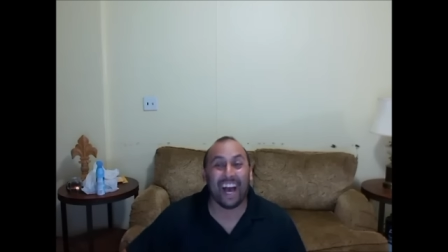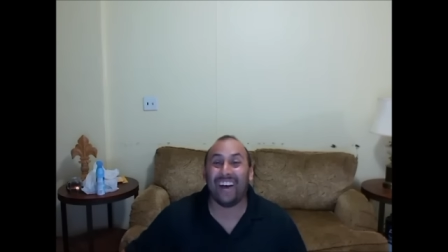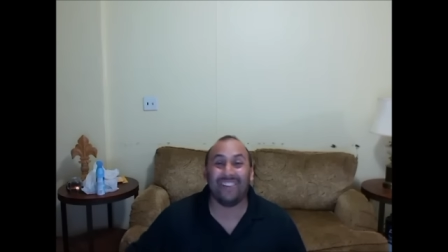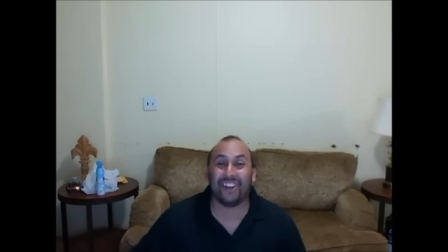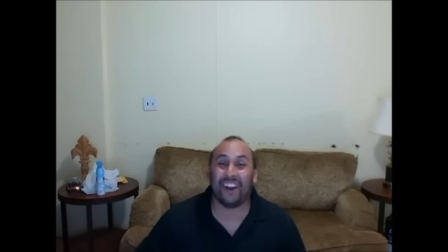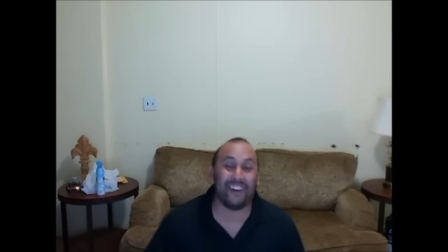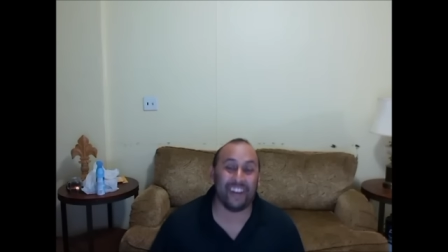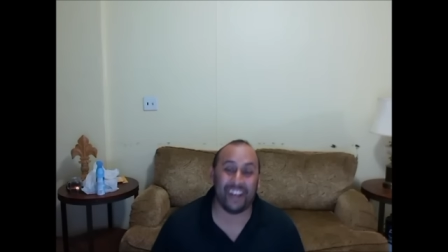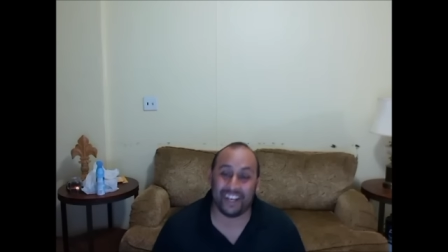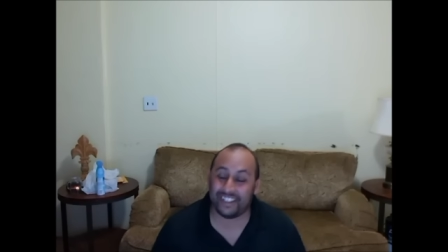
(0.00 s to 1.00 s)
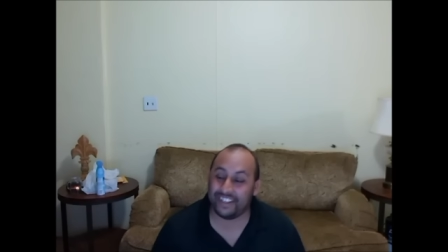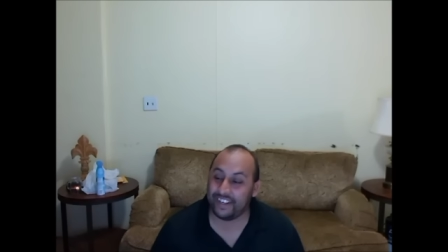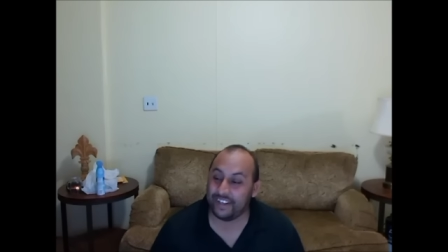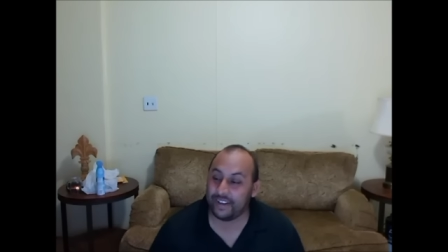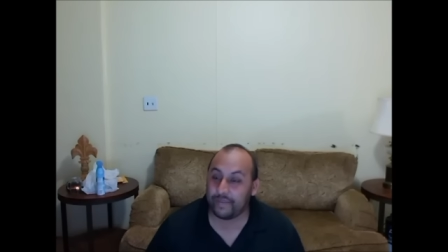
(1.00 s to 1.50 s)
I'm tired, guys.
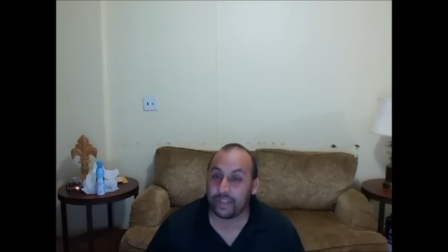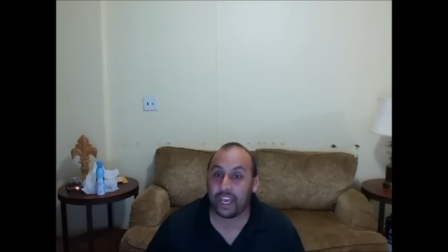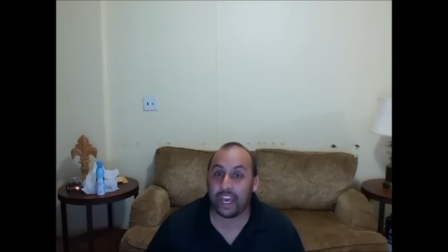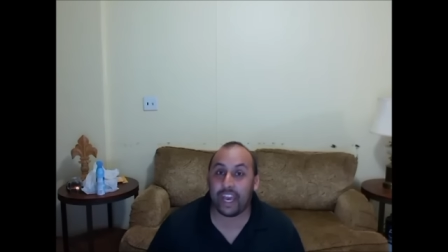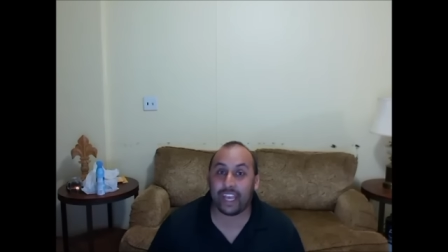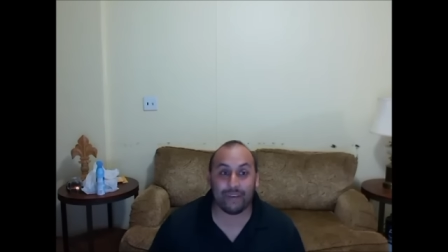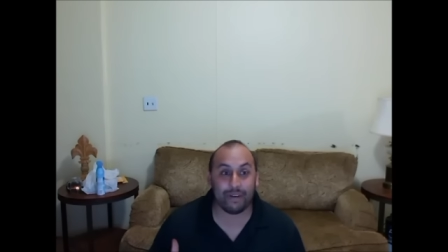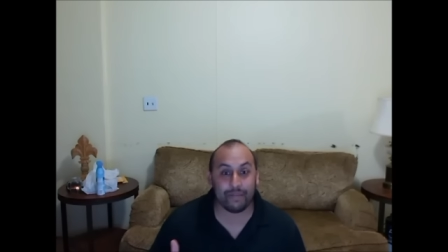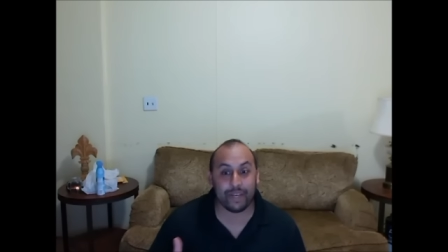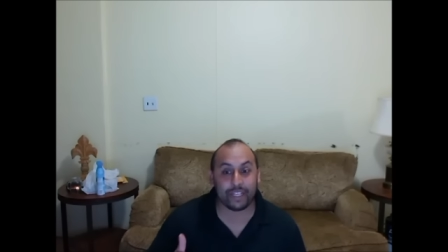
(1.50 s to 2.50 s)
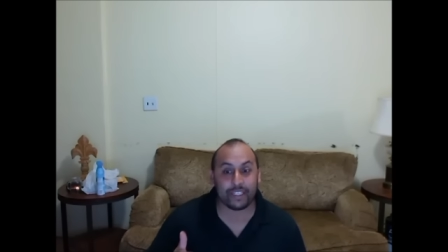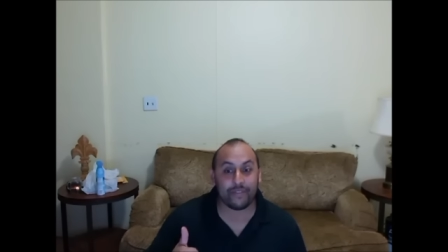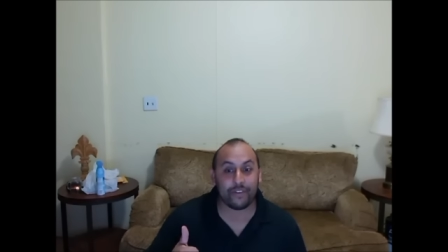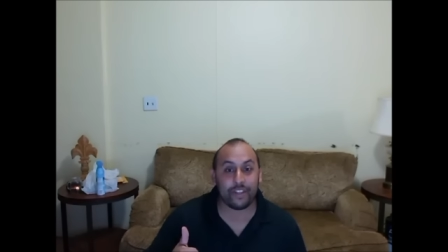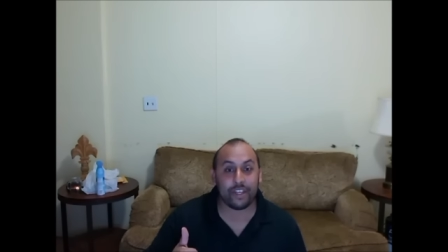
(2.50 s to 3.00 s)
And coming up next
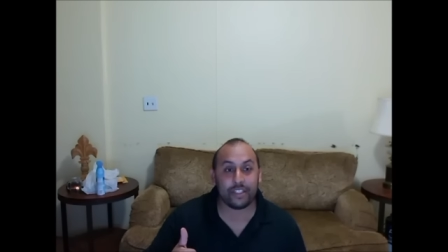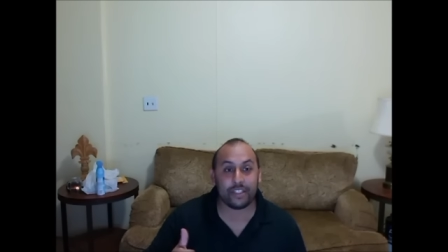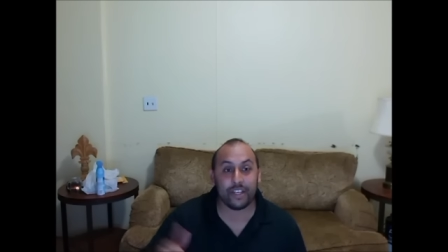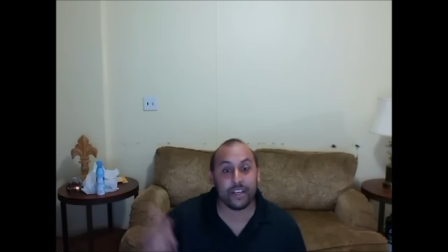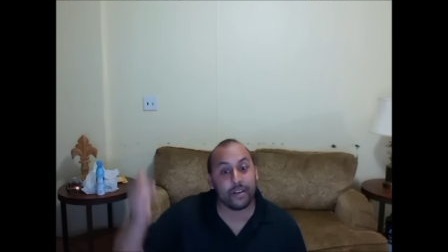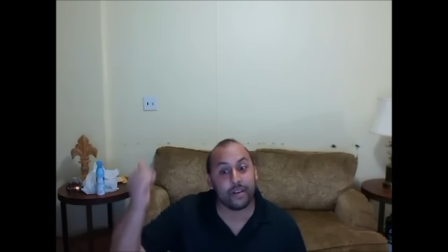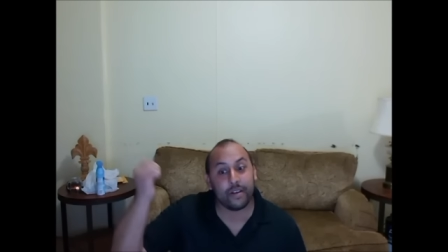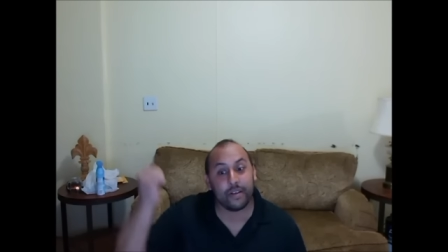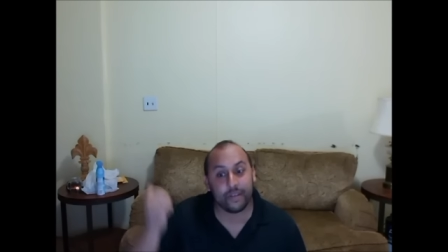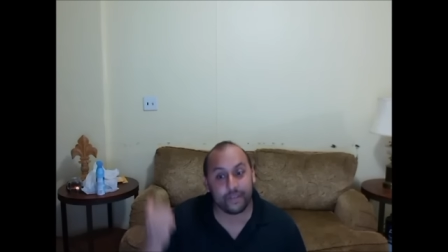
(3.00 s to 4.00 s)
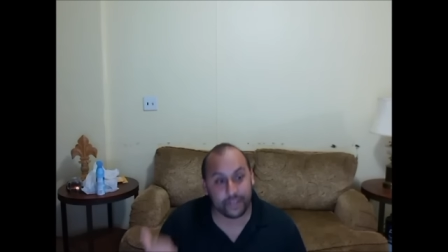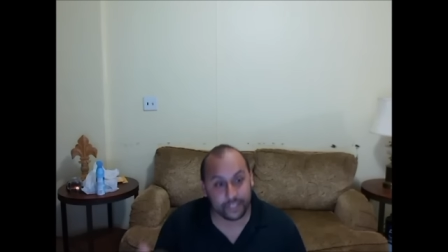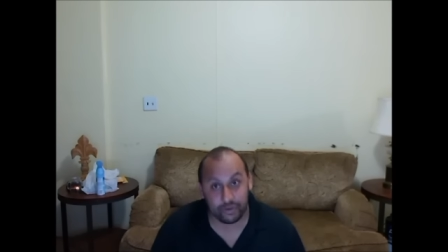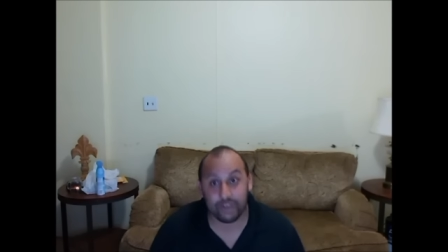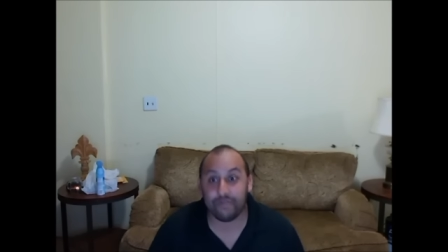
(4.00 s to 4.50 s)
after this, the
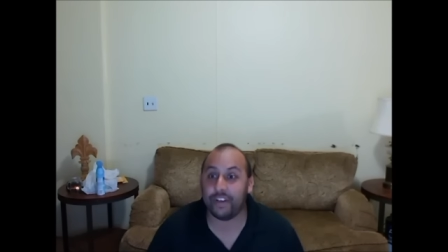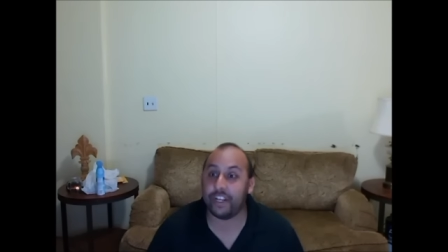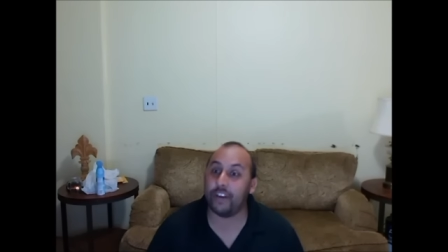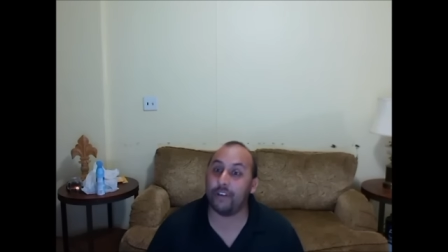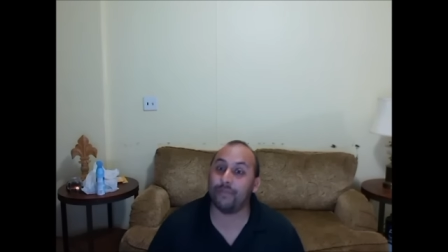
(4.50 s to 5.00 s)
stream video.